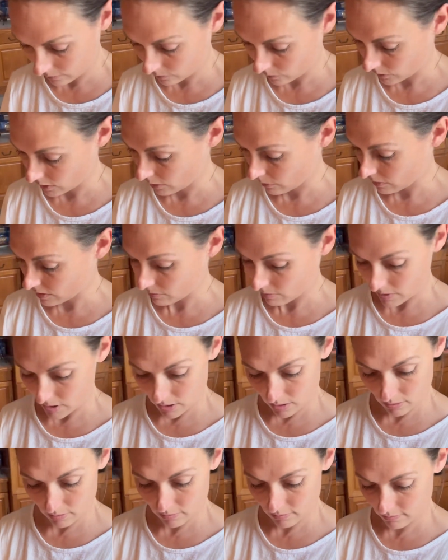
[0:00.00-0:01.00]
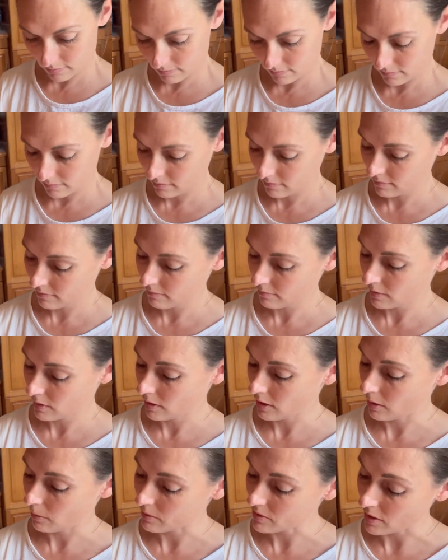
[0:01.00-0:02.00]
Where was my,
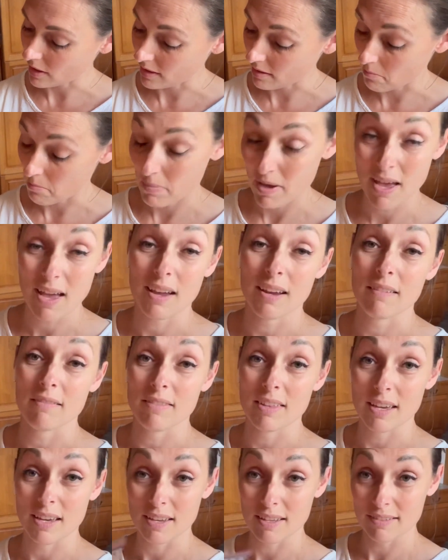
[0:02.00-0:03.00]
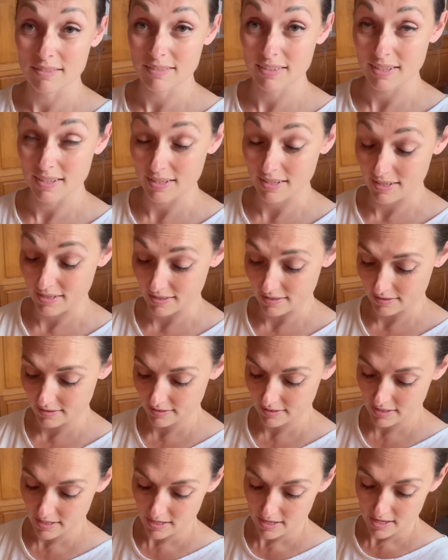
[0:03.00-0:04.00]
it was on the back of that. Aha.
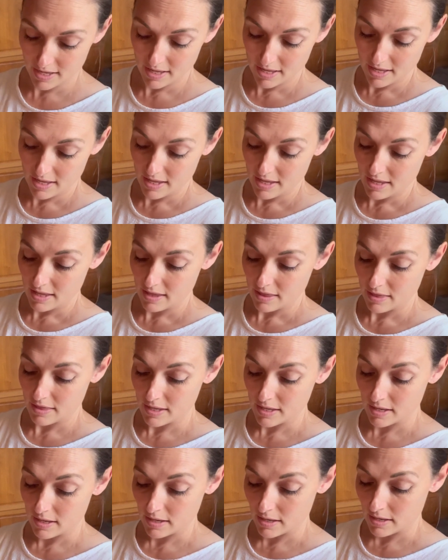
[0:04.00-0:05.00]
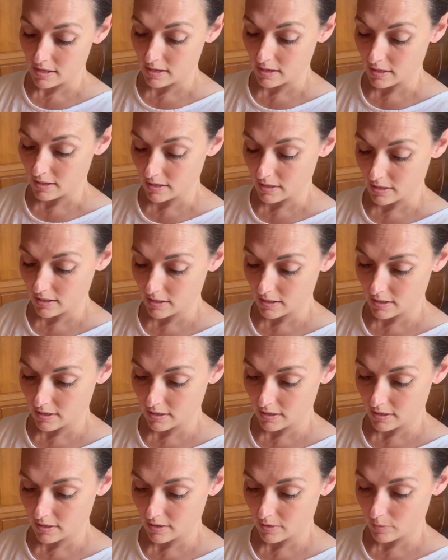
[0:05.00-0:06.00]
The
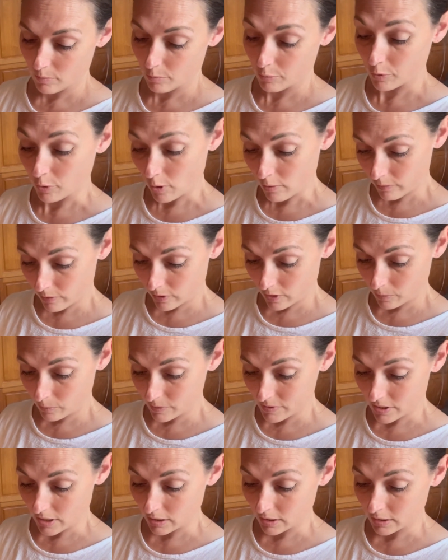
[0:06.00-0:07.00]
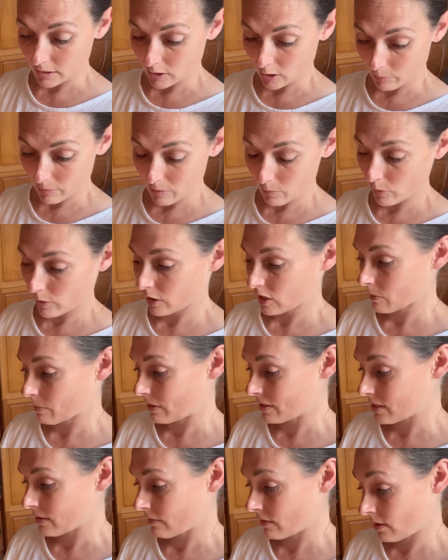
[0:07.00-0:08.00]
provolone was a little bit more
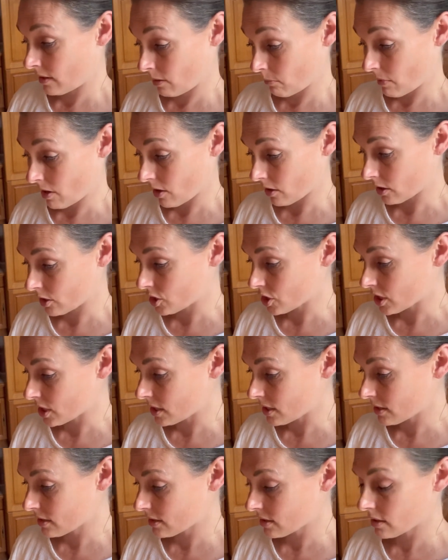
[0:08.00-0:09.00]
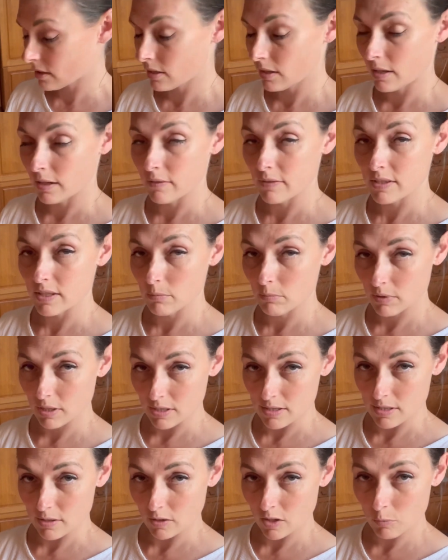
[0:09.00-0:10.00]
expensive than the American cheese. I have some
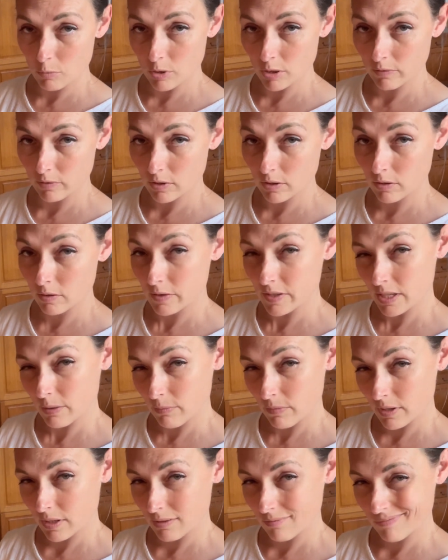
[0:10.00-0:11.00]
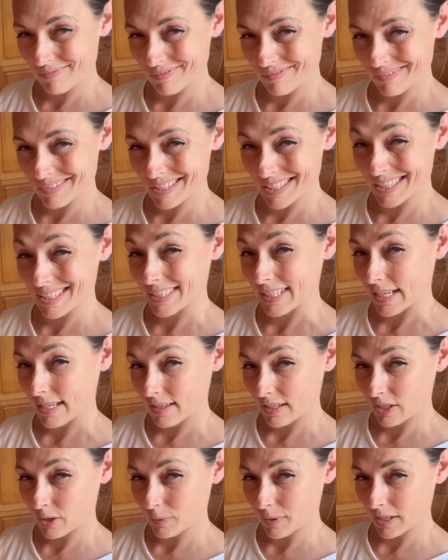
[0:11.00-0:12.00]
kids that like provolone, some that say
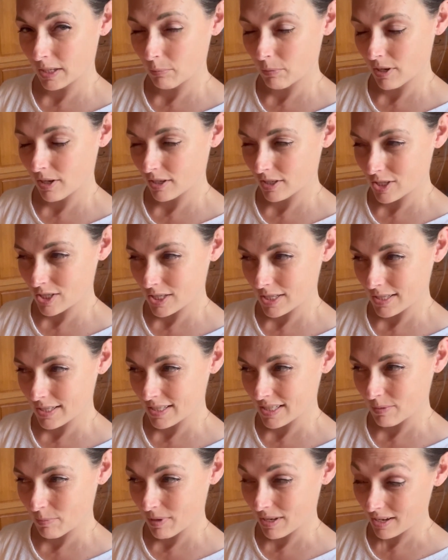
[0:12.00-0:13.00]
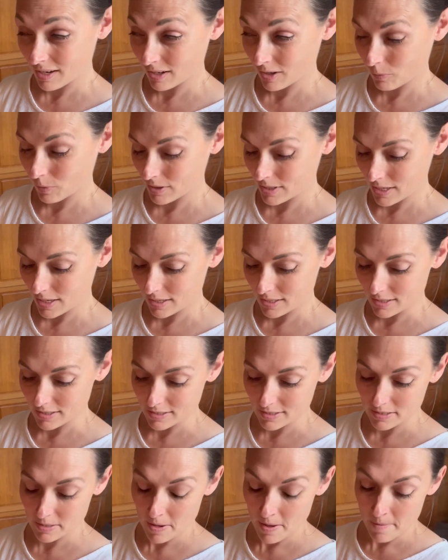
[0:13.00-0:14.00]
they don't like American cheese, depending on what day it is.